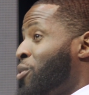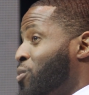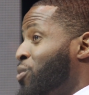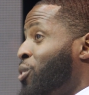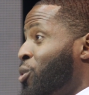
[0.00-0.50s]

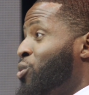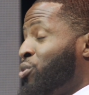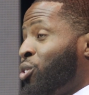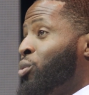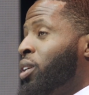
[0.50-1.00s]

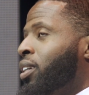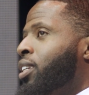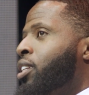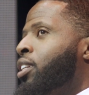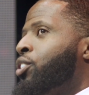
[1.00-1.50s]
for real.
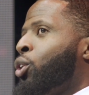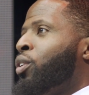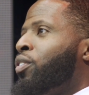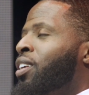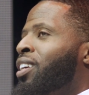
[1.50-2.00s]
And so
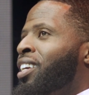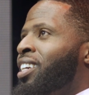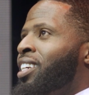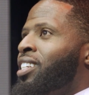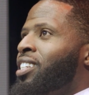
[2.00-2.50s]
the thing
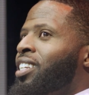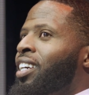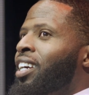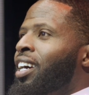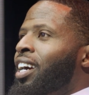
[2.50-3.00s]
is,
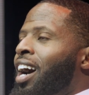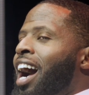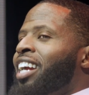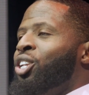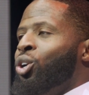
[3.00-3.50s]

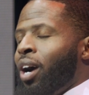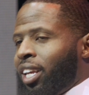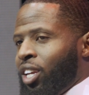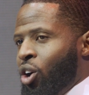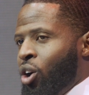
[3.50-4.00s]
I know I
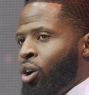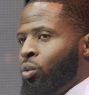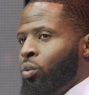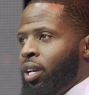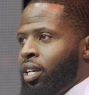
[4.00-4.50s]
could
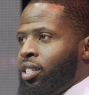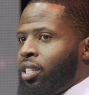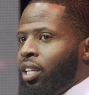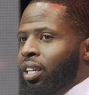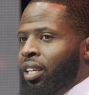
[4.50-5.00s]

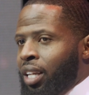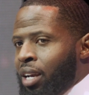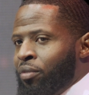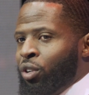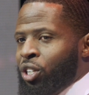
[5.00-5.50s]
always
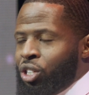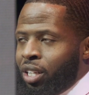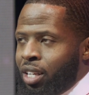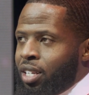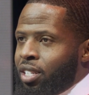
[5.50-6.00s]
leverage
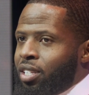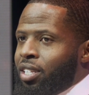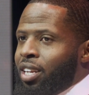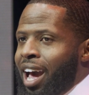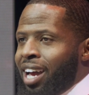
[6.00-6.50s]

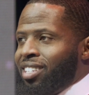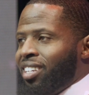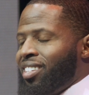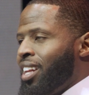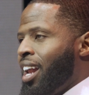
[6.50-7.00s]
against
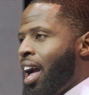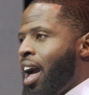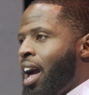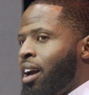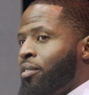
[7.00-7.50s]
assets that I
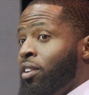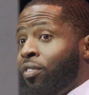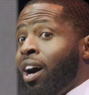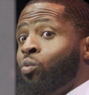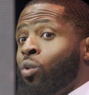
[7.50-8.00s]
have
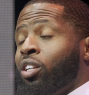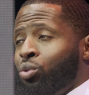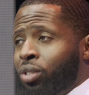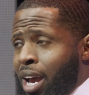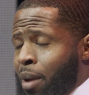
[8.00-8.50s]
if I want
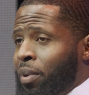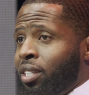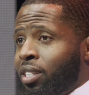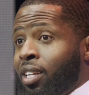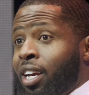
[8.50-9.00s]
to tap
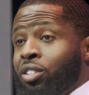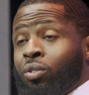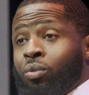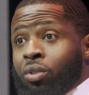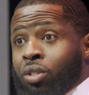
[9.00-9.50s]
into that.
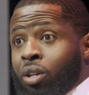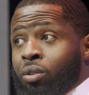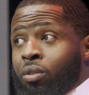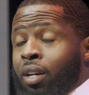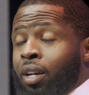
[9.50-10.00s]

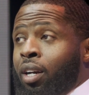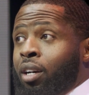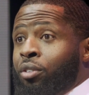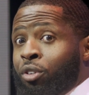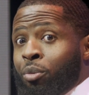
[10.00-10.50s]
So
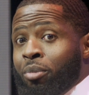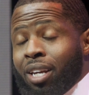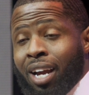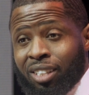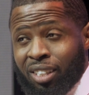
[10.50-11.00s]
for
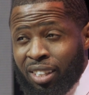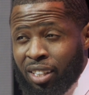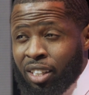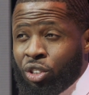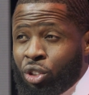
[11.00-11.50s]
me, I actually
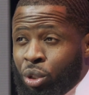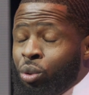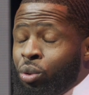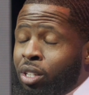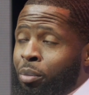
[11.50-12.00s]
did
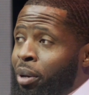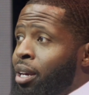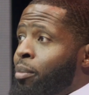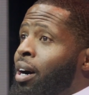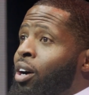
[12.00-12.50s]
choose to
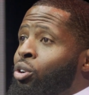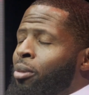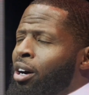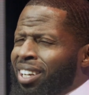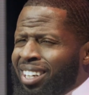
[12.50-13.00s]
pay my
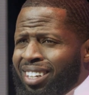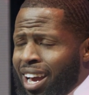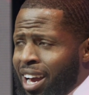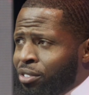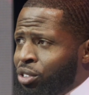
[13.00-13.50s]
home off. I didn't
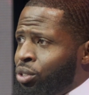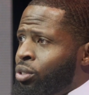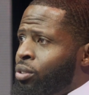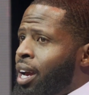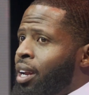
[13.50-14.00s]
have
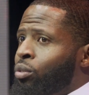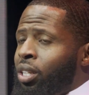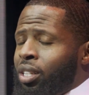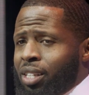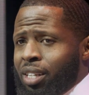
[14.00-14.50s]
to, had a
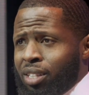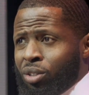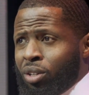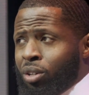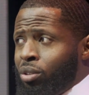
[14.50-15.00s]
real estate
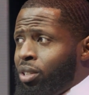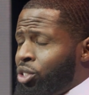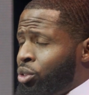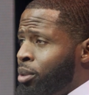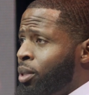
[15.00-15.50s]
deal go
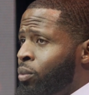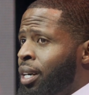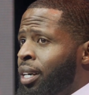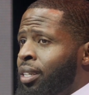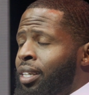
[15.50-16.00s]
extremely
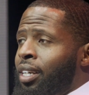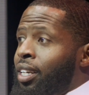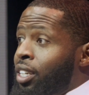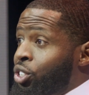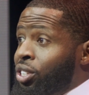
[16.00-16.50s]
well
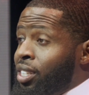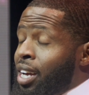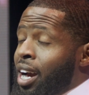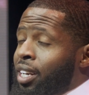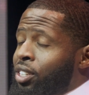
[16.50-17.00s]
and just
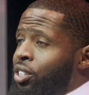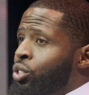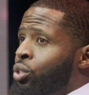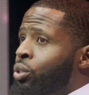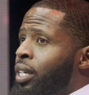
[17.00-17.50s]
decided to
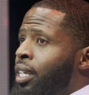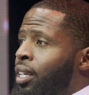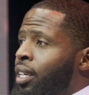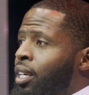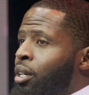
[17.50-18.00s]
do it.
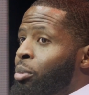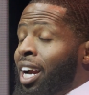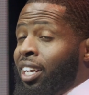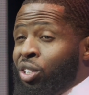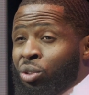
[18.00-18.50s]
But
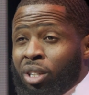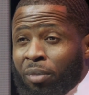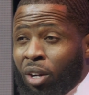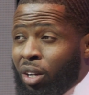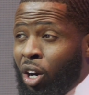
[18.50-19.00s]
I could do
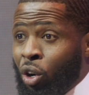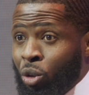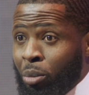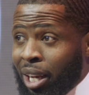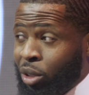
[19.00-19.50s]
something called a
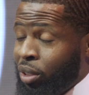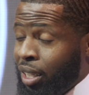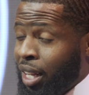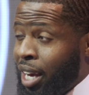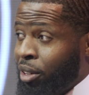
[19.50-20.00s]
home
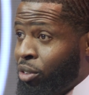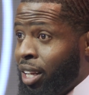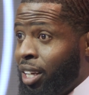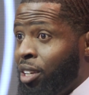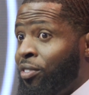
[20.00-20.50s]
equity line of
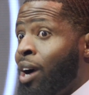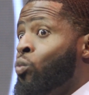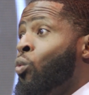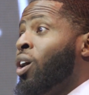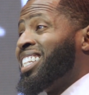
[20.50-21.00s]
credit if I
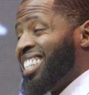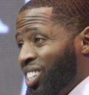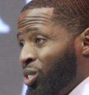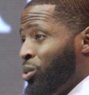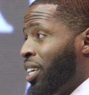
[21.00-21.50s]

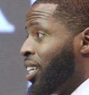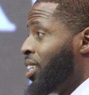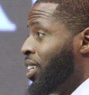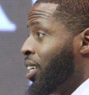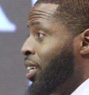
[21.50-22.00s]
wanted to
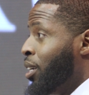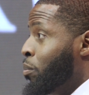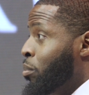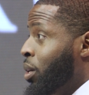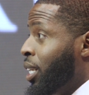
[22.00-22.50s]
get
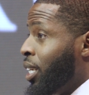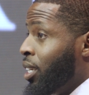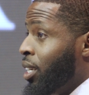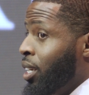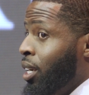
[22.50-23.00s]
money